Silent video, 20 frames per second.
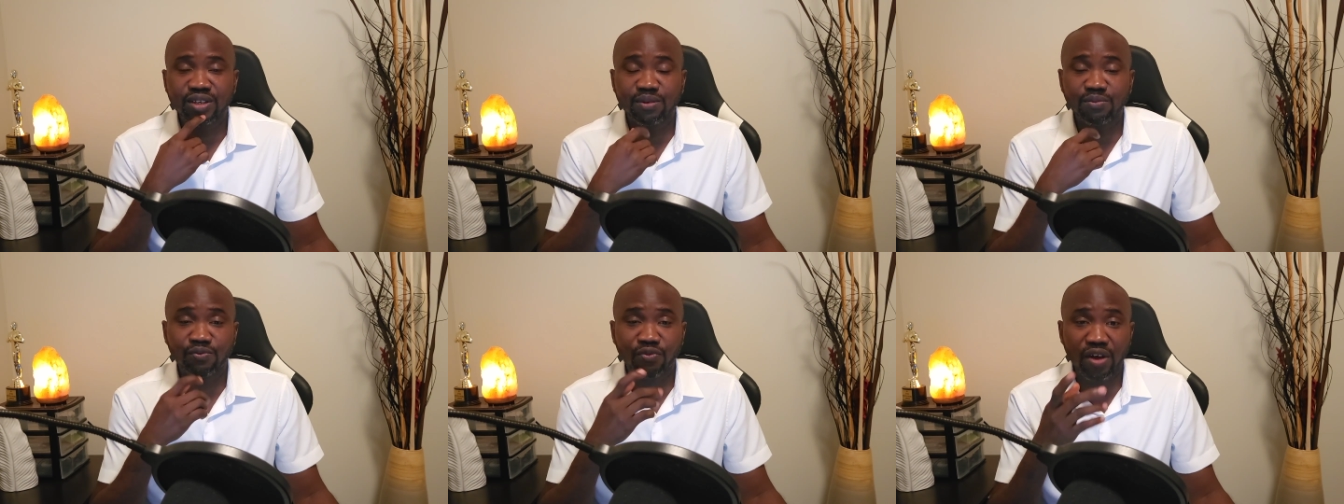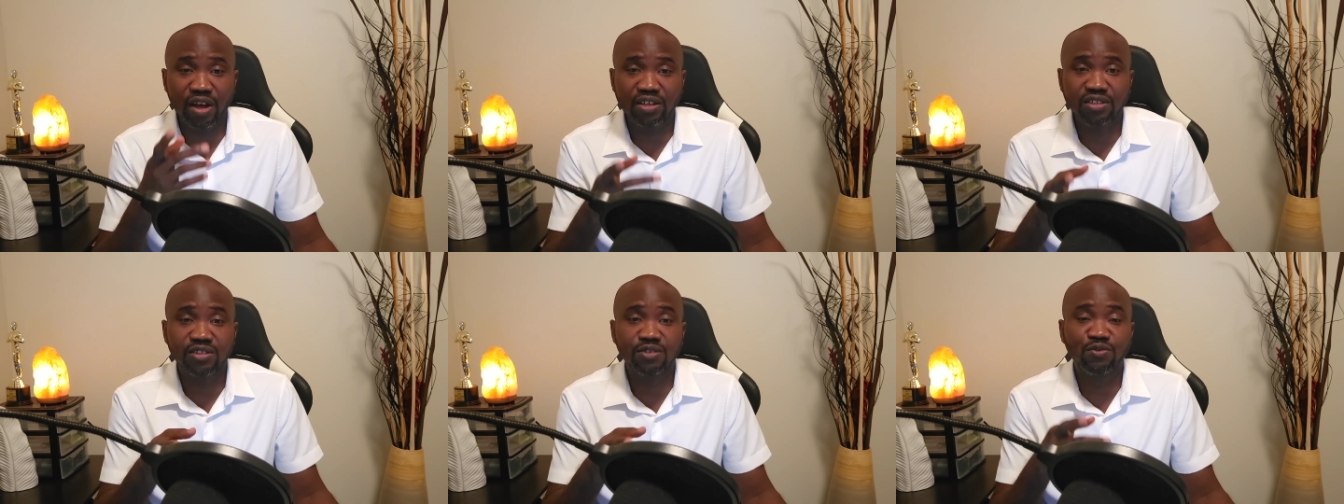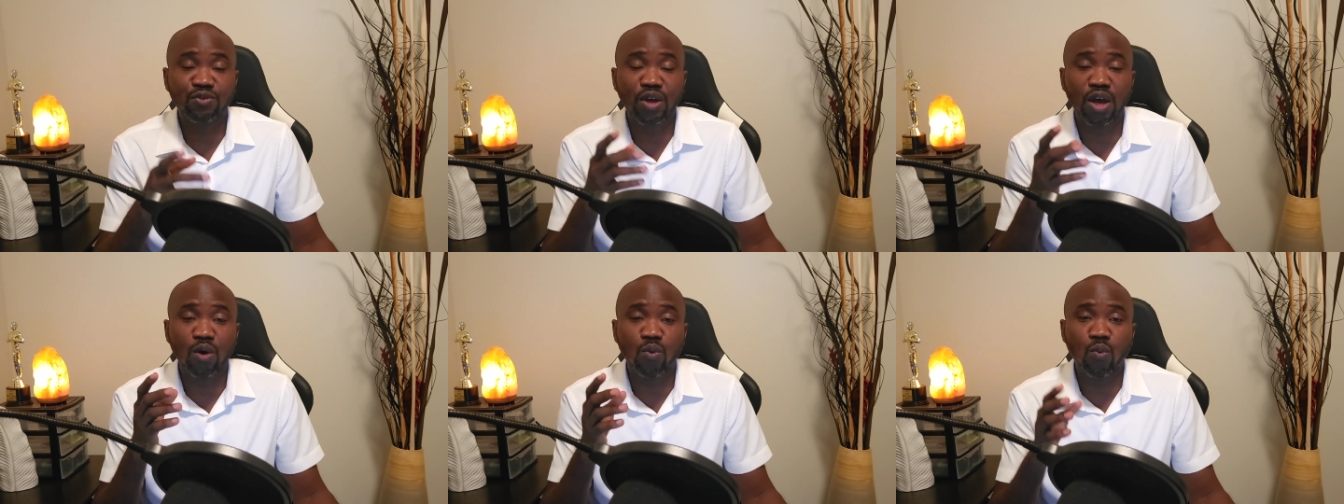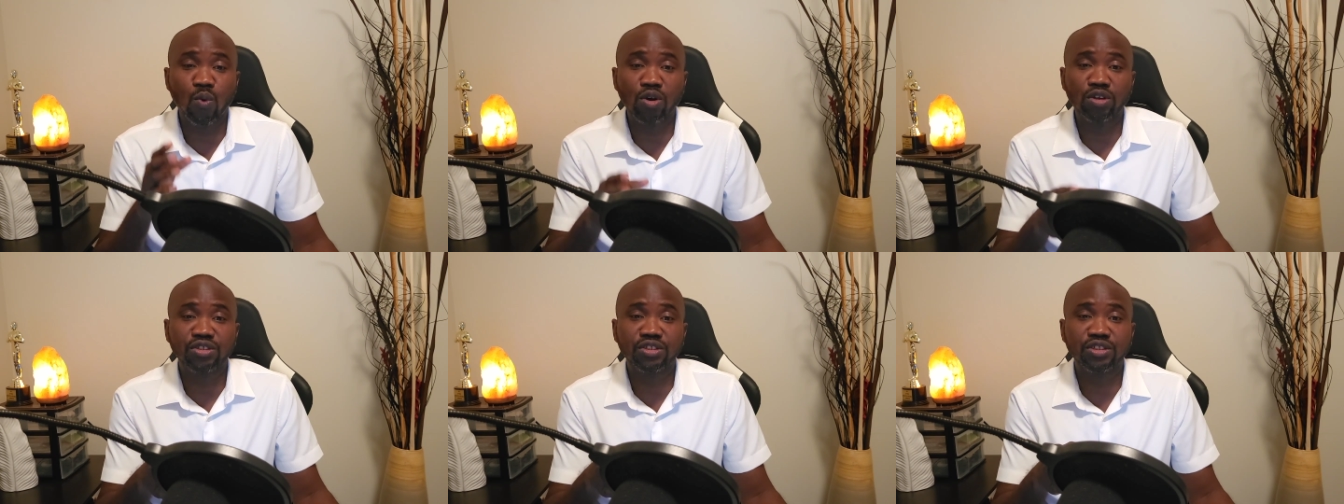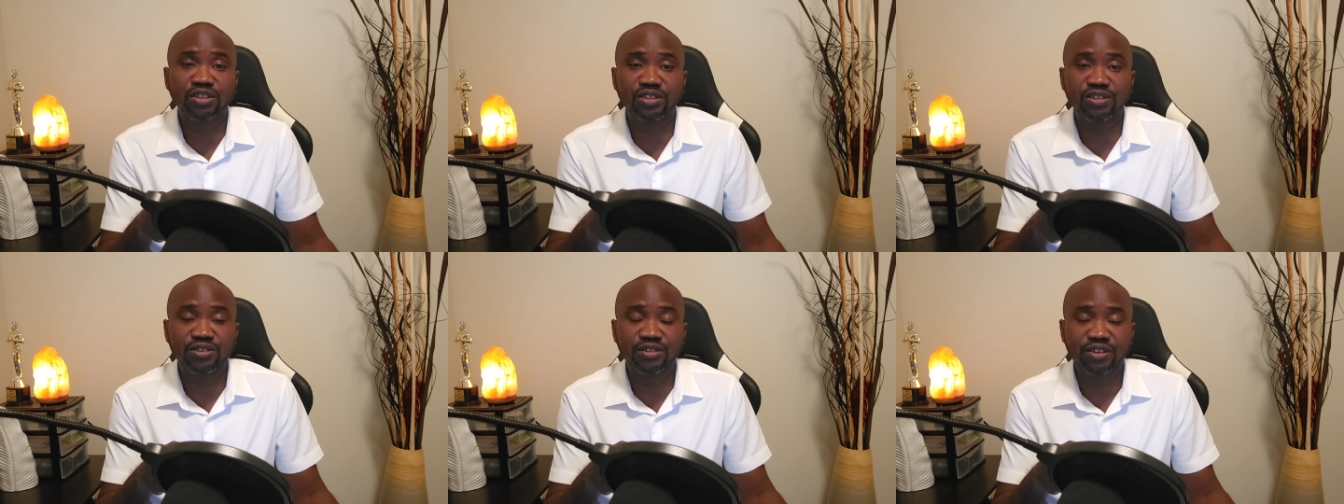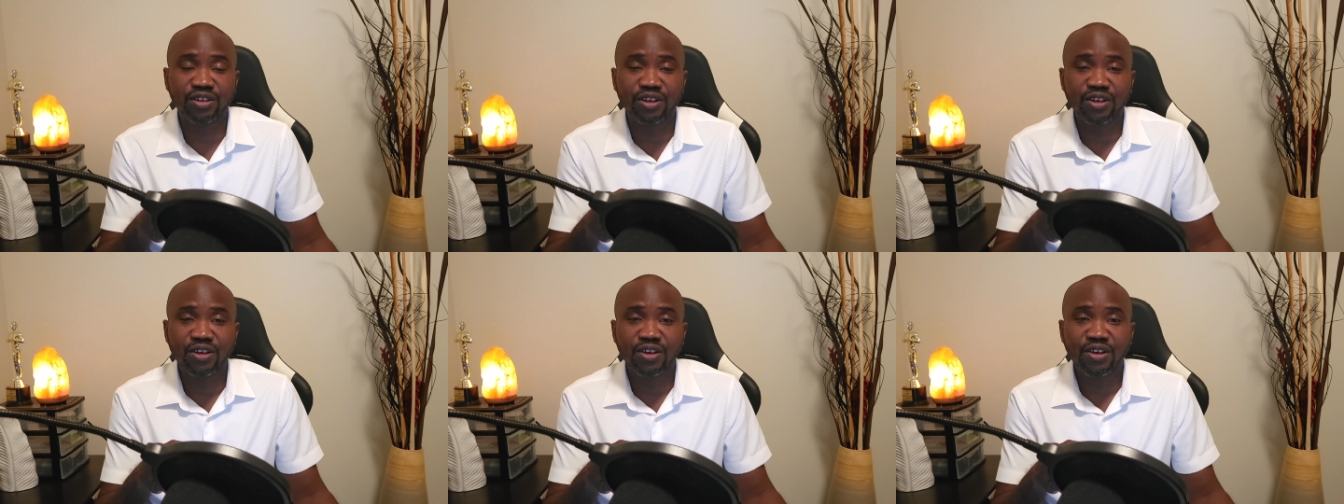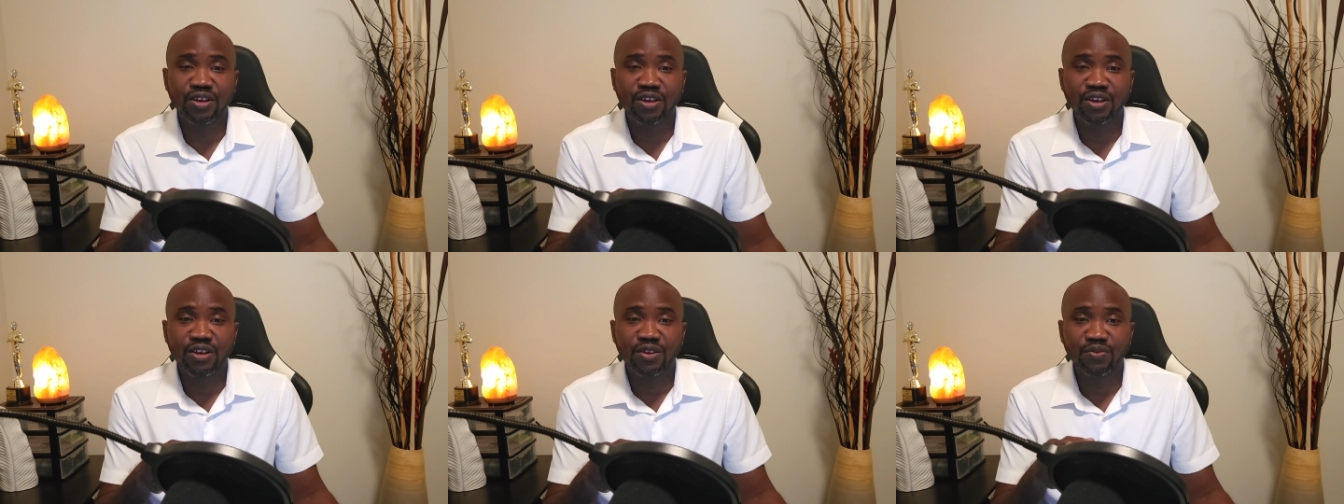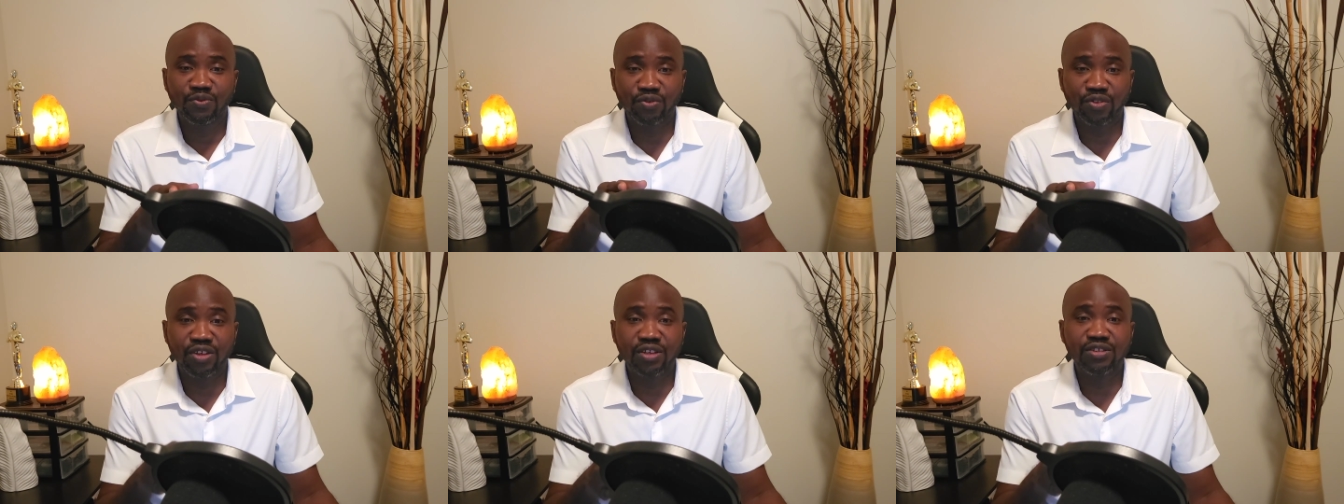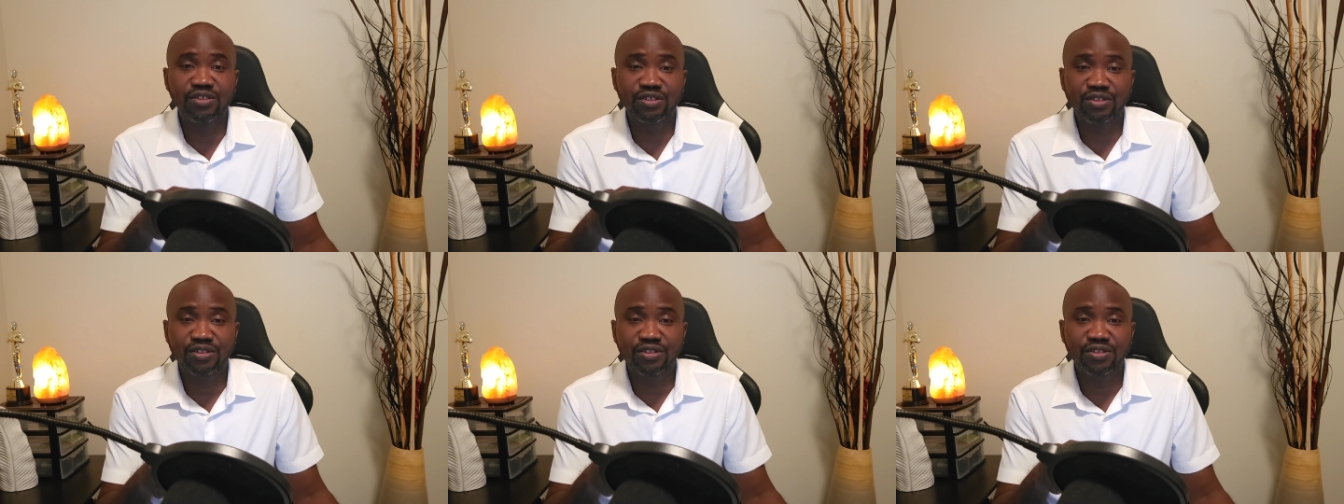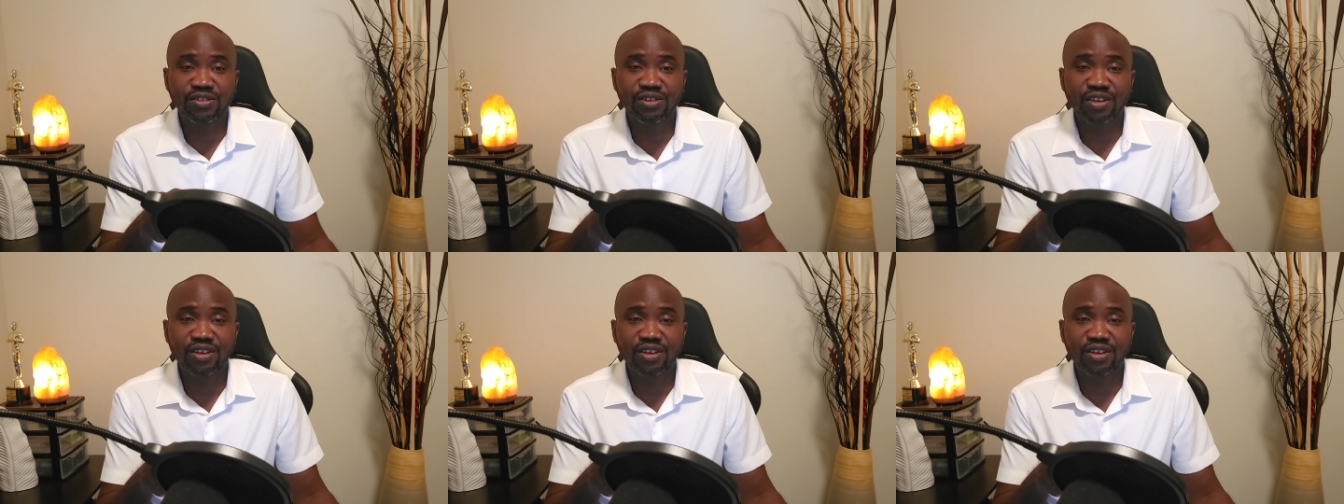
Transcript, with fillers: In fact, if you are watching this